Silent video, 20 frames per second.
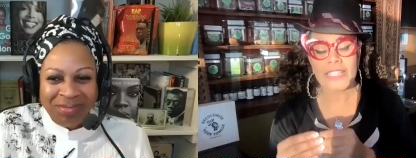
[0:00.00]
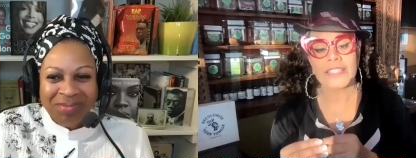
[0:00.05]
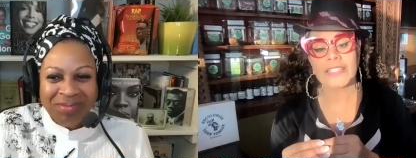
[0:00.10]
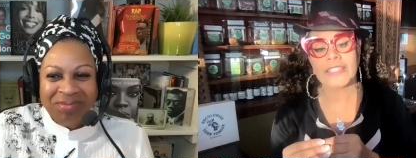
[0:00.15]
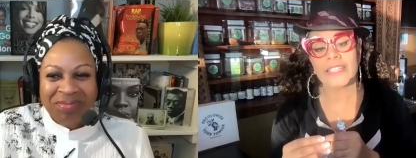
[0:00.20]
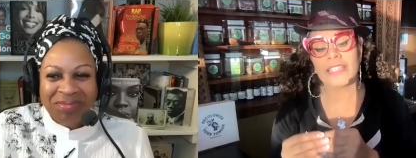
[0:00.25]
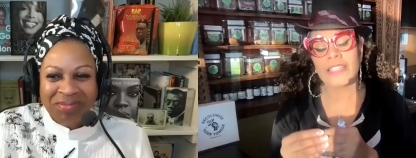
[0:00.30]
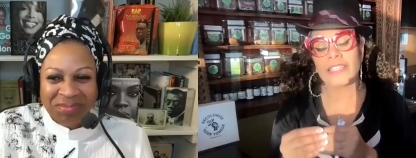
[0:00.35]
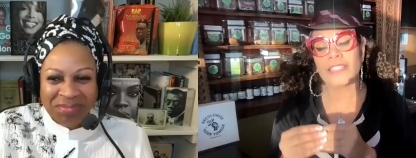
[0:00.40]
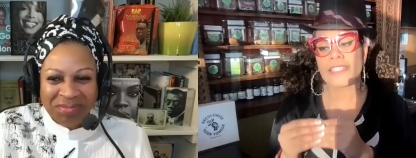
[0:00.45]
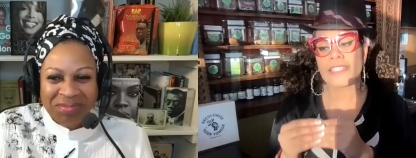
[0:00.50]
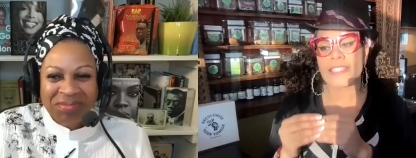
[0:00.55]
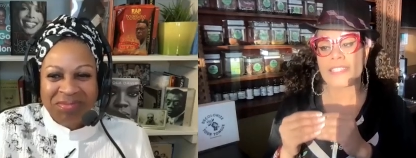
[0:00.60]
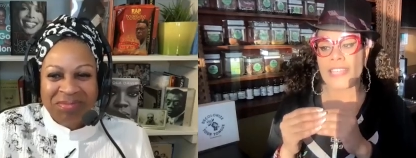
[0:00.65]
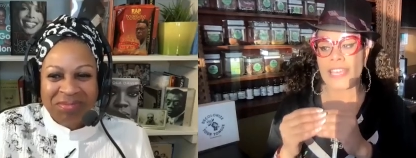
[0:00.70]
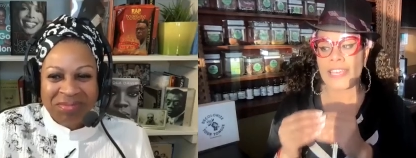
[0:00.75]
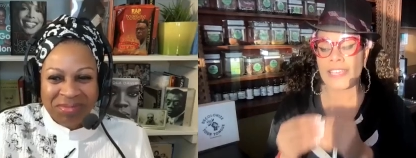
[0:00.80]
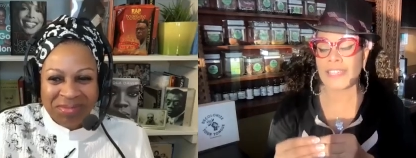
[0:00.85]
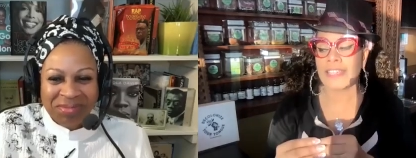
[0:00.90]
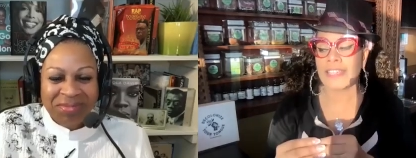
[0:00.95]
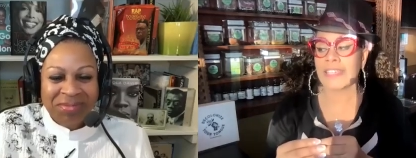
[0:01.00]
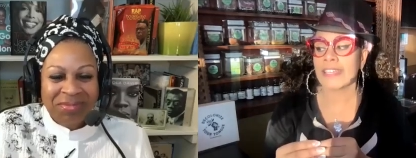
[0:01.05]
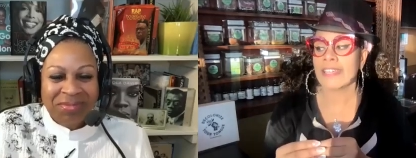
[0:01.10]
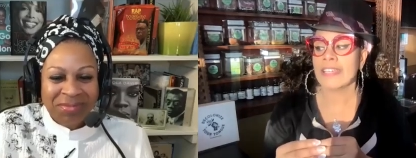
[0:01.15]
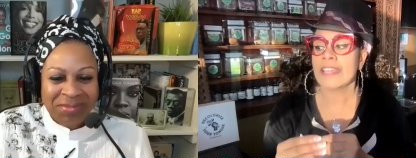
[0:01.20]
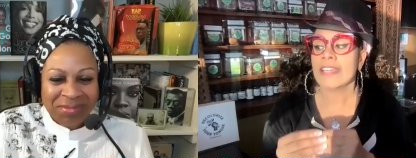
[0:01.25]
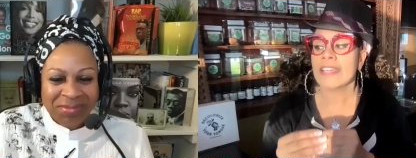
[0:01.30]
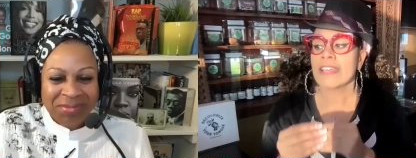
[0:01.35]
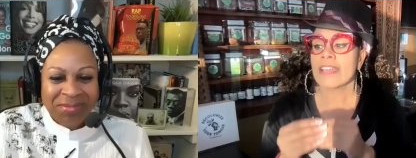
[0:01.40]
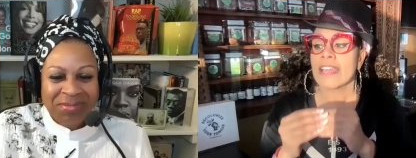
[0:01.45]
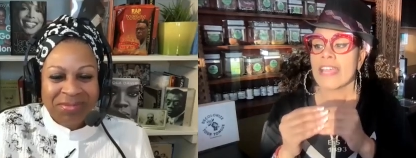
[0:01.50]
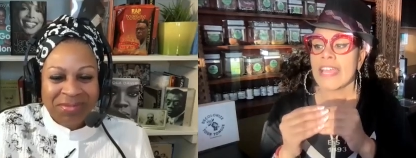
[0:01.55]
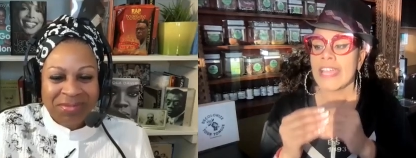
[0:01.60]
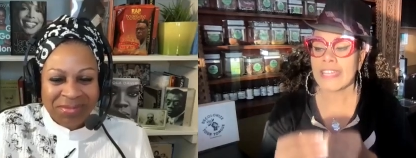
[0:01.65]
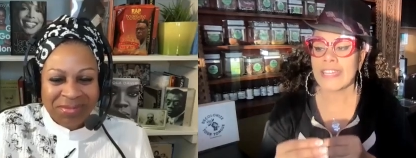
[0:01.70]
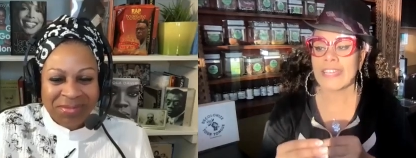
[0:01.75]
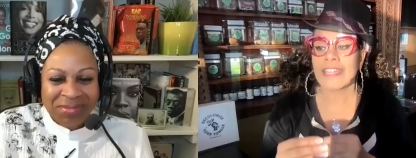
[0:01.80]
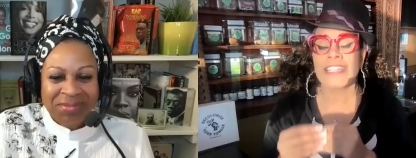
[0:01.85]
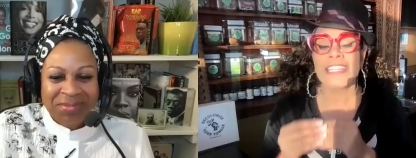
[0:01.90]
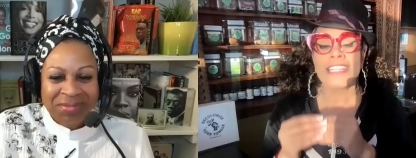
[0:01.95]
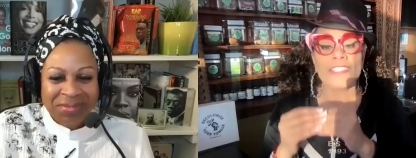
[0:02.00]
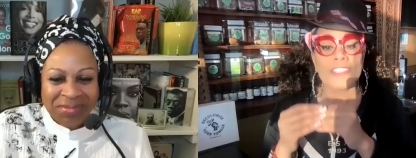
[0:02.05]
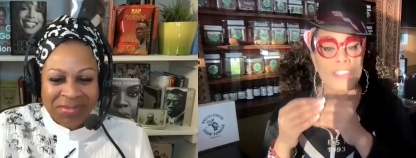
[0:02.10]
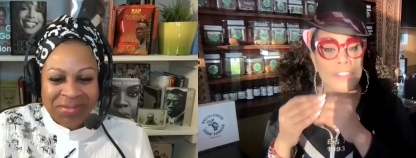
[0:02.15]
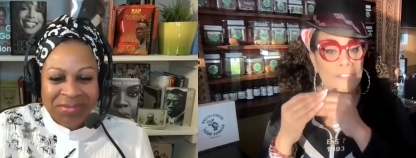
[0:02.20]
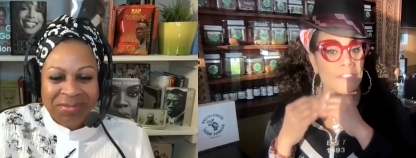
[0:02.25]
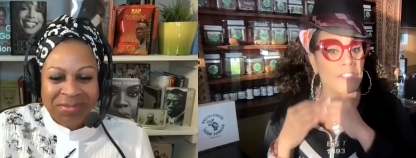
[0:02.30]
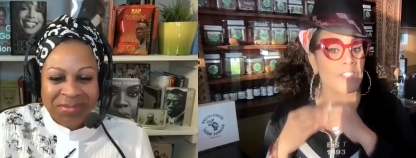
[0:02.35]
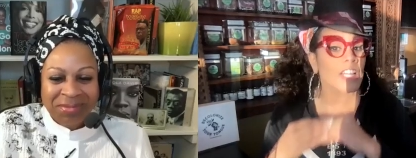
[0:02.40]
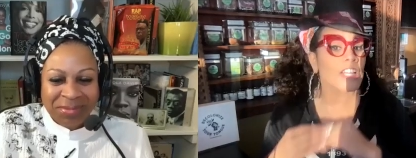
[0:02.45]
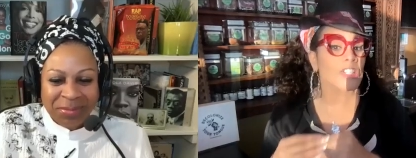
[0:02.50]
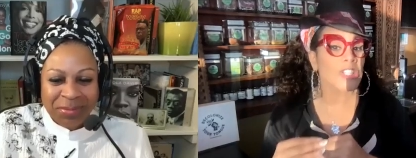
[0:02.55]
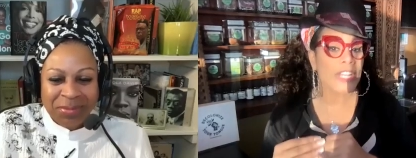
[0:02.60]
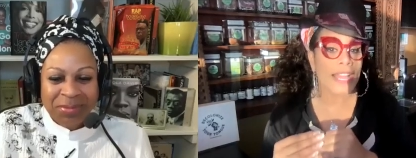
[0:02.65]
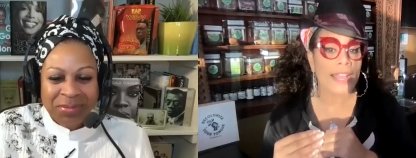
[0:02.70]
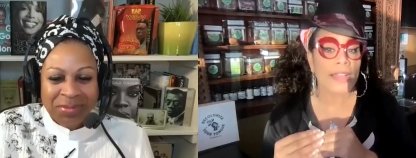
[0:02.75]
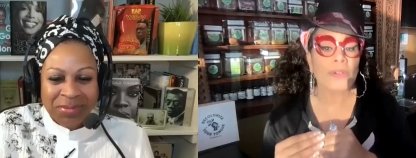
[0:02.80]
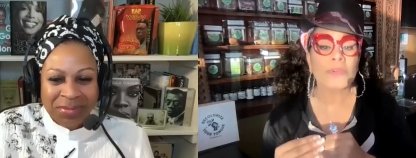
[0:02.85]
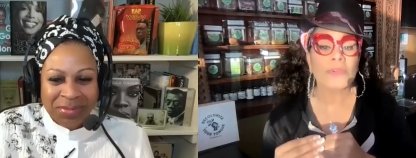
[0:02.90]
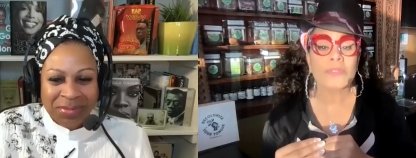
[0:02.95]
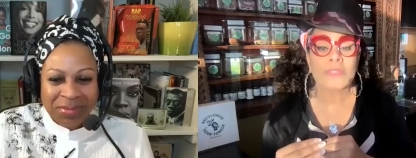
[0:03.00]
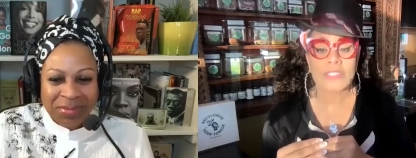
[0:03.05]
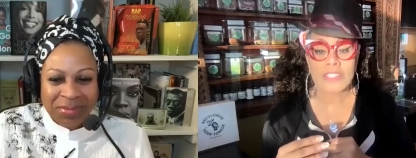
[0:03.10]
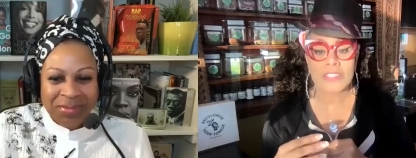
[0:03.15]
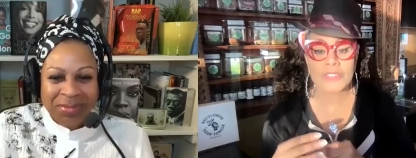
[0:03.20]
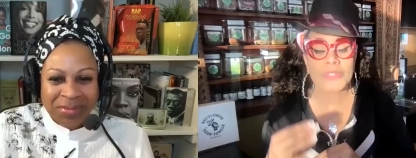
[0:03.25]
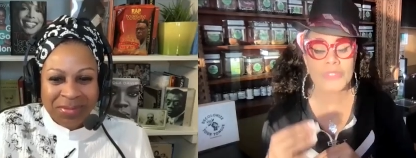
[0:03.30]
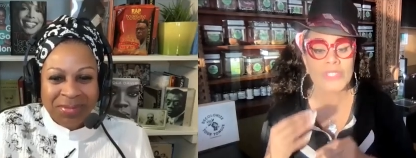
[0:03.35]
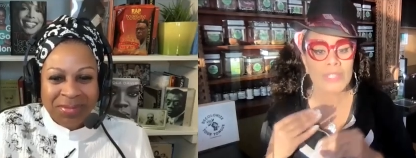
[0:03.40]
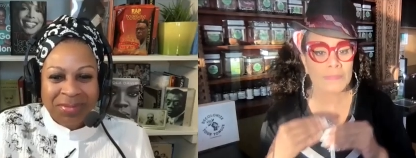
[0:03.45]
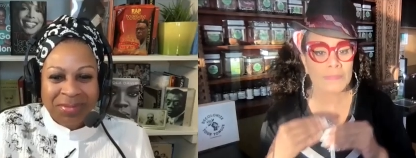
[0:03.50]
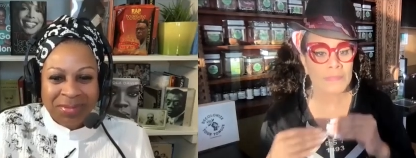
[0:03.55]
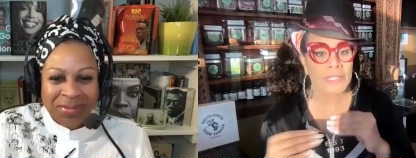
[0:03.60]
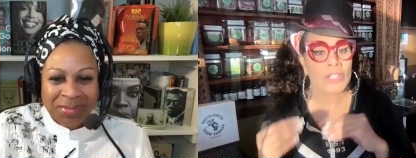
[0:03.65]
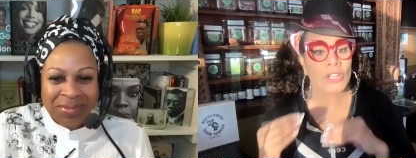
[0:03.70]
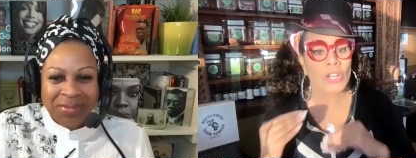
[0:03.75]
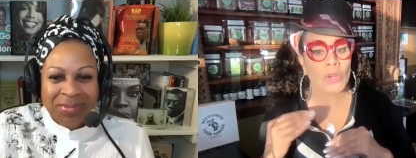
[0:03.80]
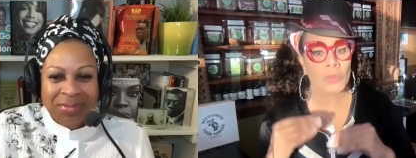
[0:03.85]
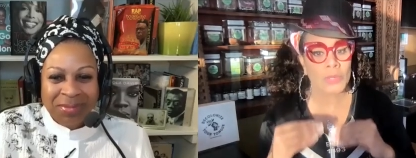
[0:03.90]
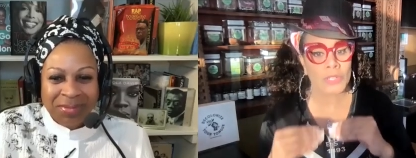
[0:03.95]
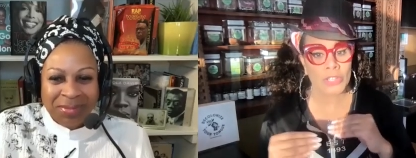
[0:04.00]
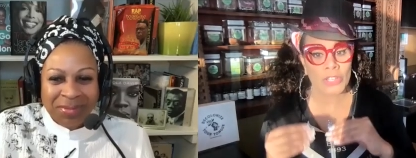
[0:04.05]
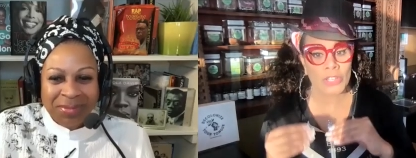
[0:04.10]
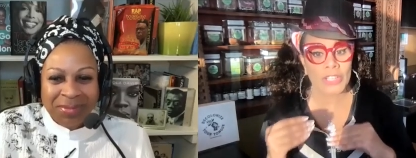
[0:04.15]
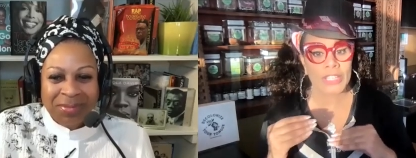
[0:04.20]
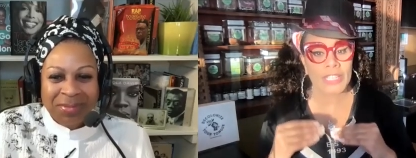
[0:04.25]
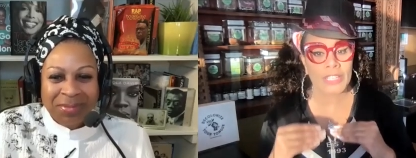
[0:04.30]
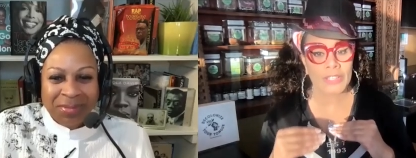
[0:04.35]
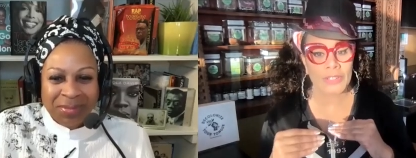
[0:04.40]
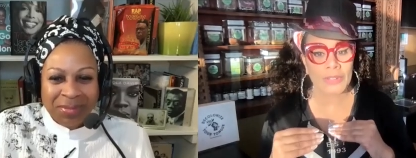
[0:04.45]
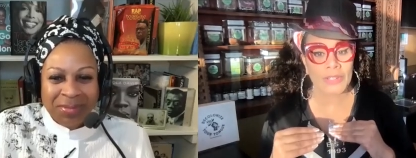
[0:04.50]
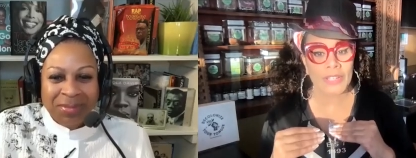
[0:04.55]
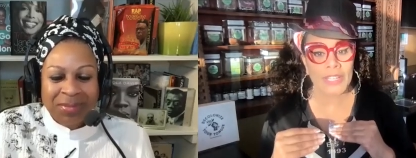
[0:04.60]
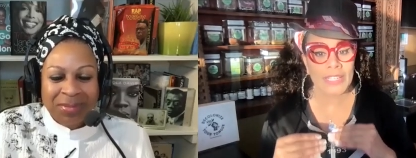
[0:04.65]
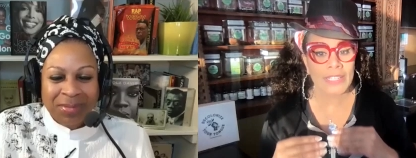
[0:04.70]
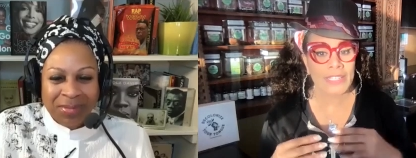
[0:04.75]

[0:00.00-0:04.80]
Speaker 1: It it's saying, hey, I need to flush out. There's something going on here.